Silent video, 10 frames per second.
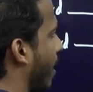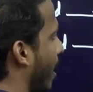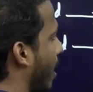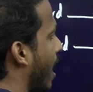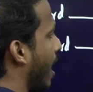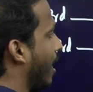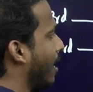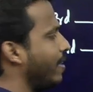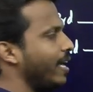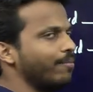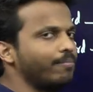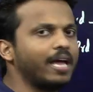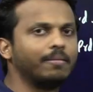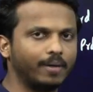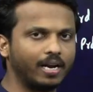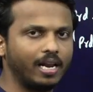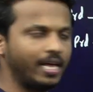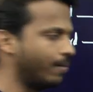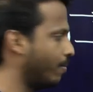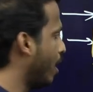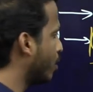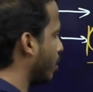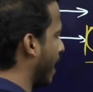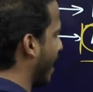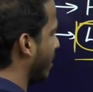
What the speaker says: period? Lithium and beryllium. So the